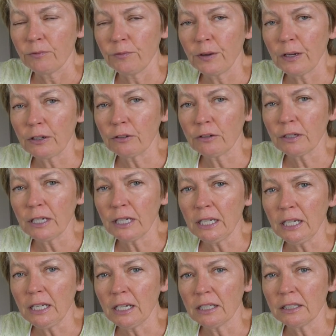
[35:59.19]

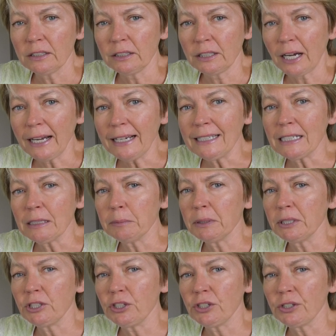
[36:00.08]
Very light
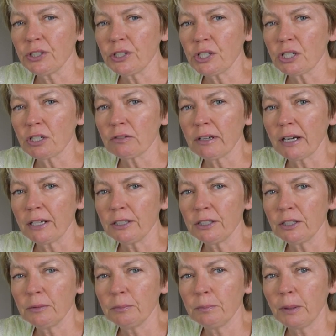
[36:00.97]
images
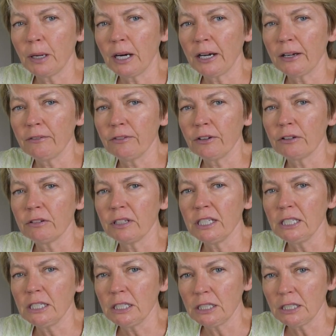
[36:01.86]
surrounded by
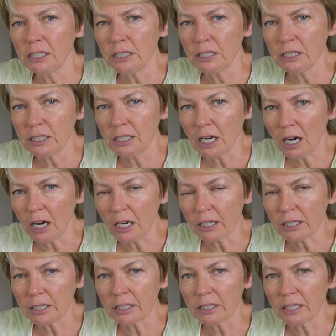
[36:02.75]
very
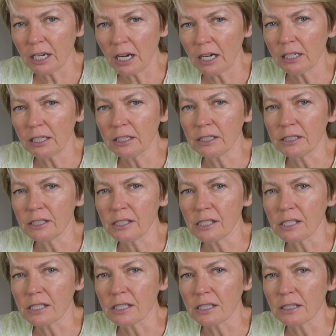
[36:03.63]
dark
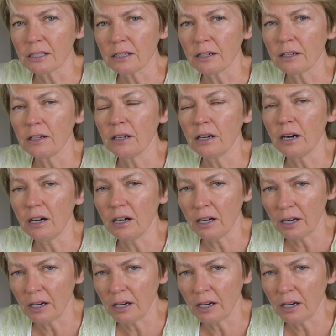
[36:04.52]
colors are